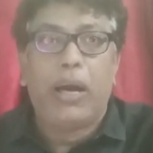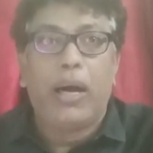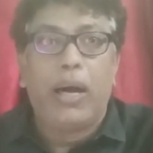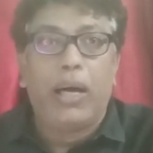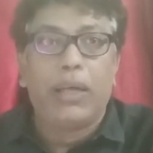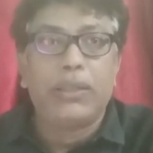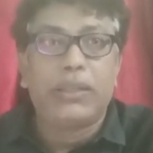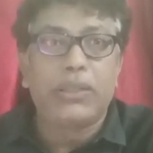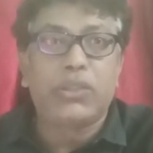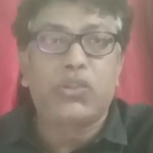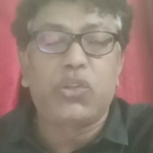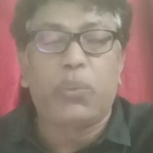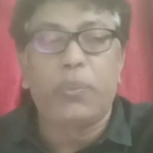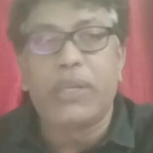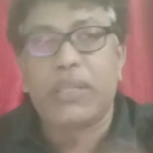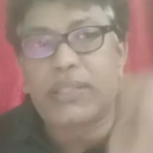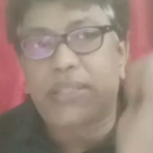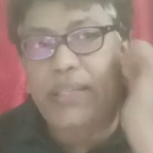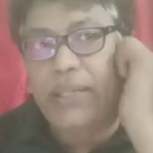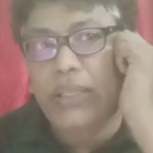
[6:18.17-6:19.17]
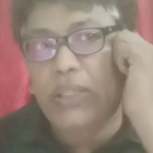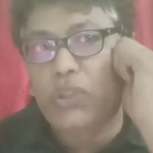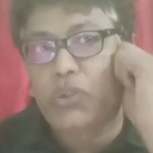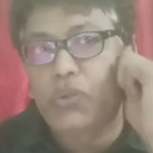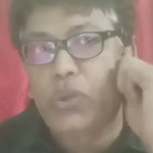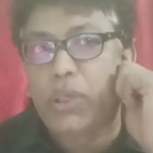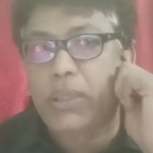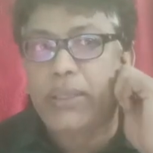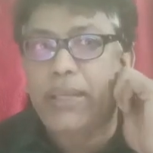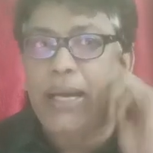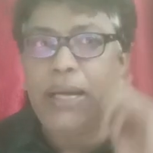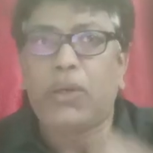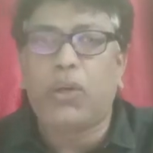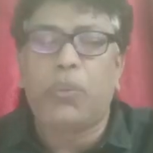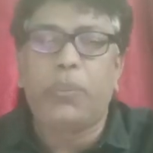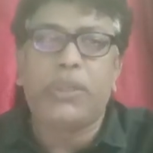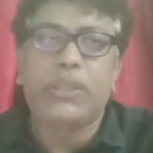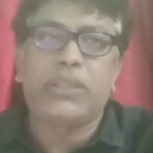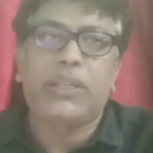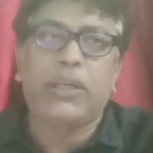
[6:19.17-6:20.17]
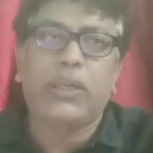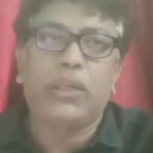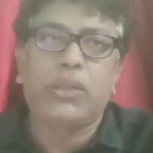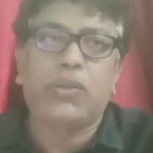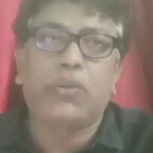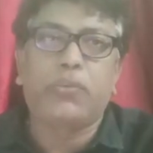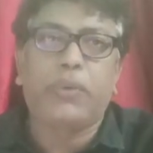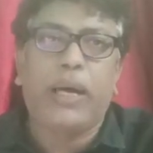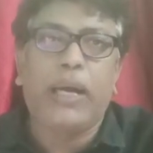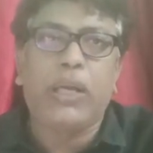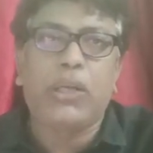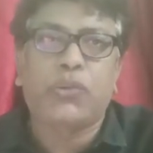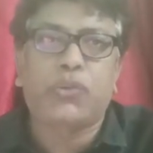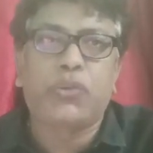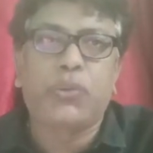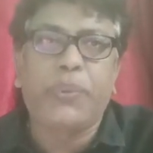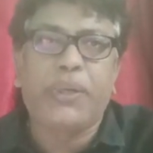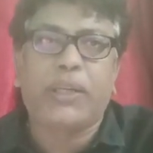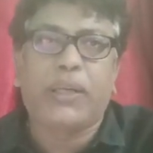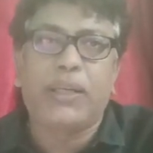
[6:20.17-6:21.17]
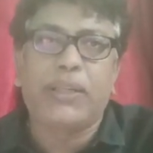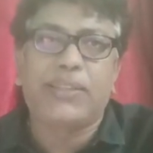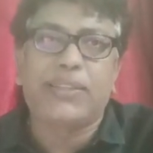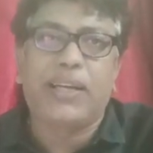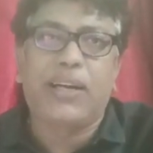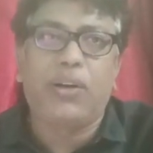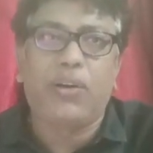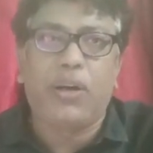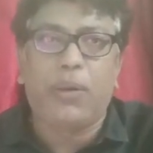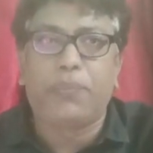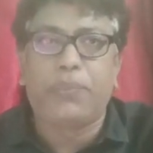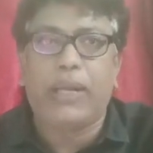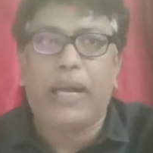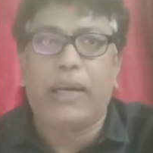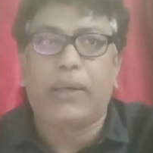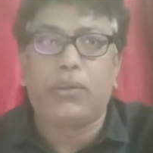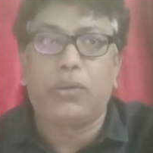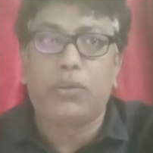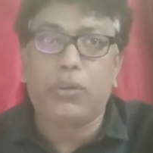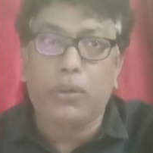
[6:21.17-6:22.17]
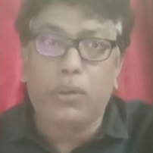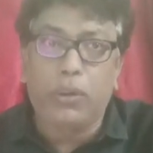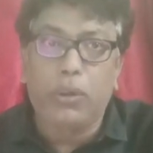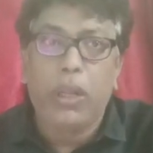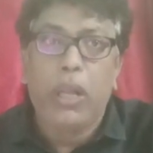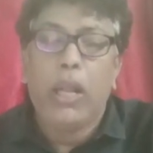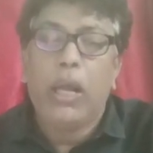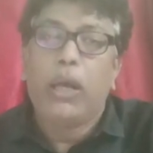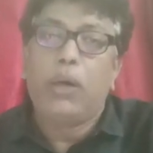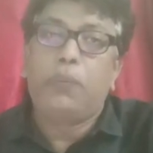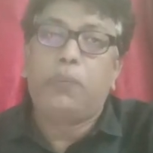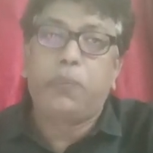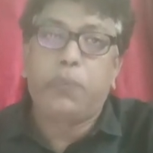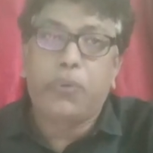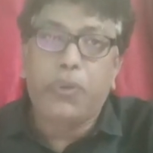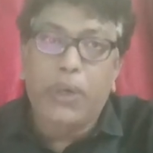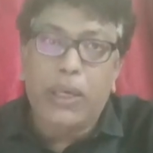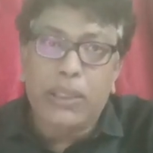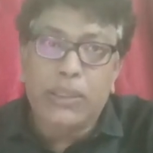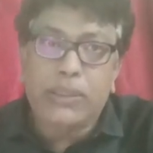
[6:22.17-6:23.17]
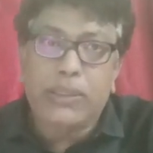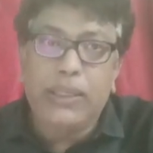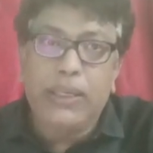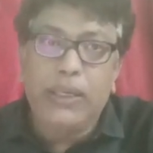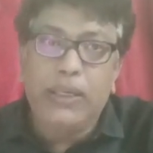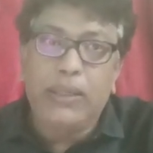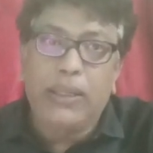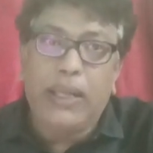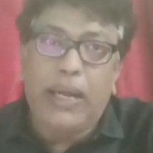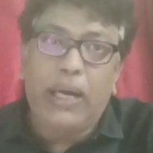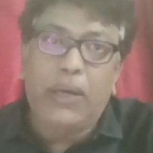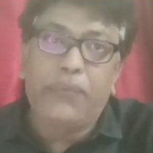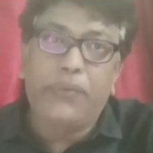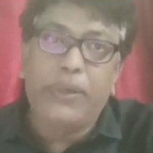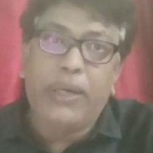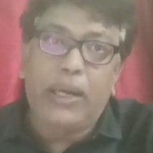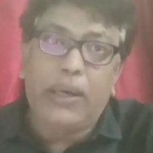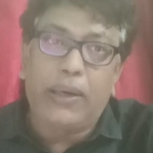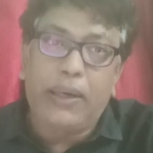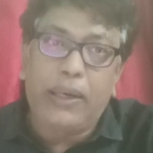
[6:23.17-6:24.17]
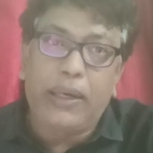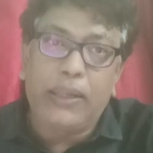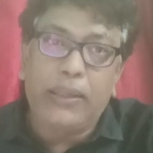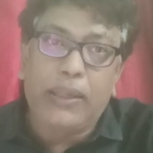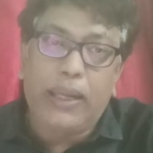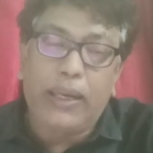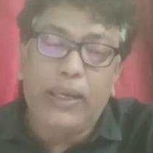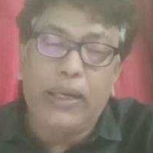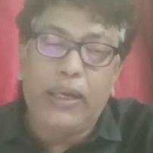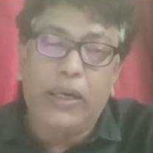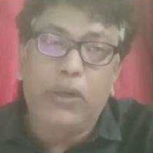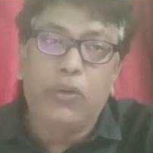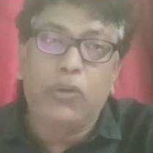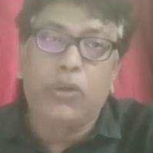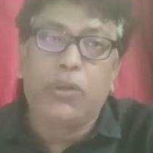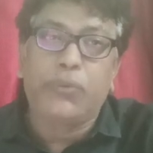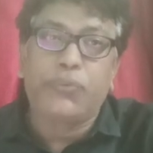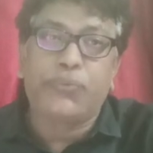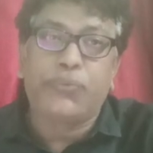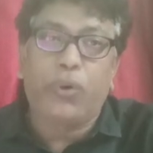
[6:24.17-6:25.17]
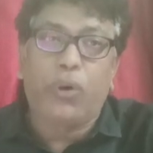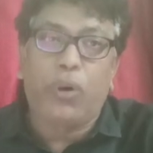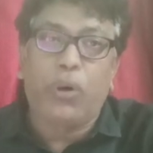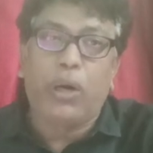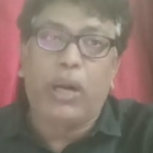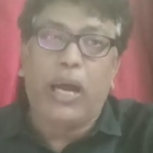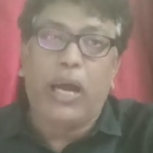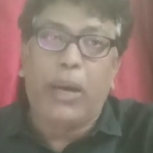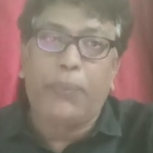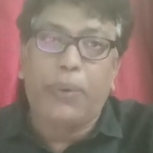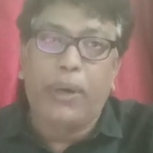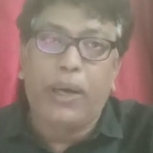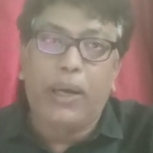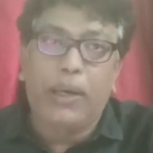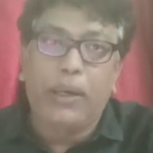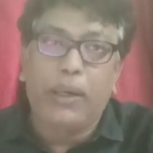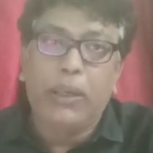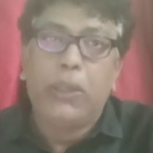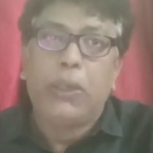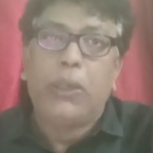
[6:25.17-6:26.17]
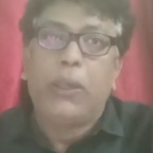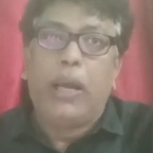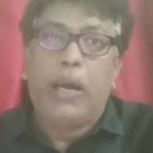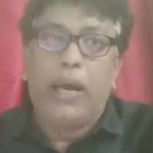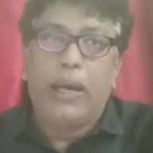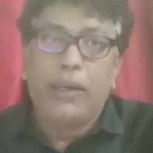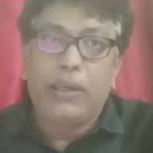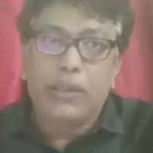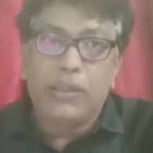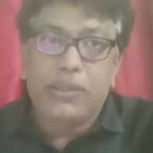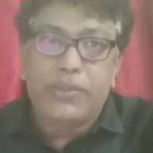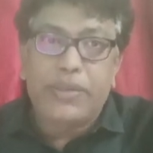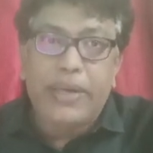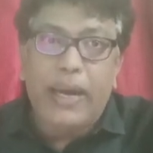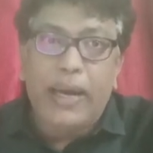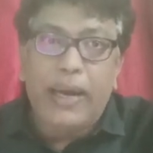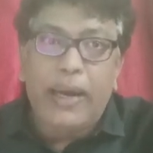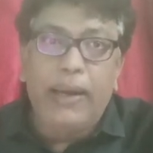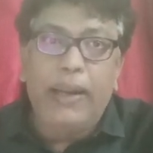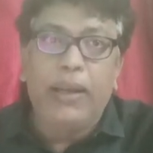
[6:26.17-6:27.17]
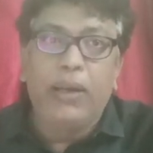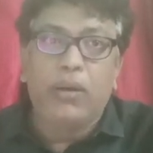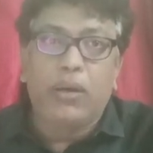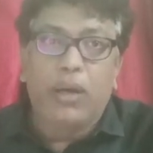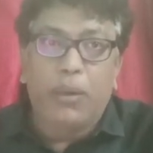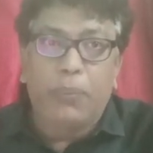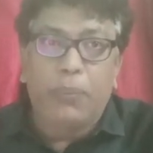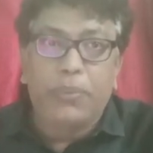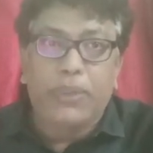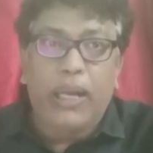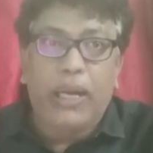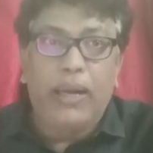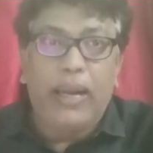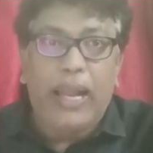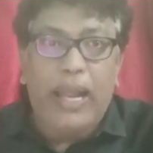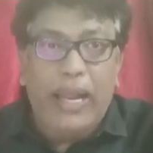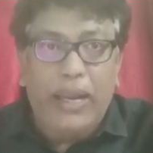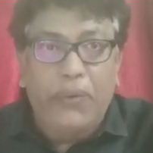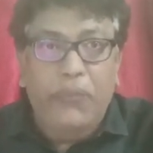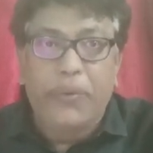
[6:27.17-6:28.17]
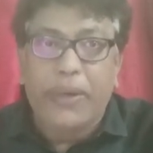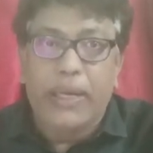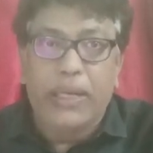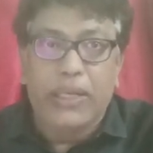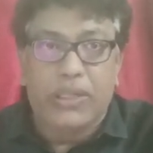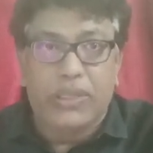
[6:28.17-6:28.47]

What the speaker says: this domestic issue or that domestic issue. Why should be concerned of that? No. First thing that we are reading the Hindu for our understanding of the language,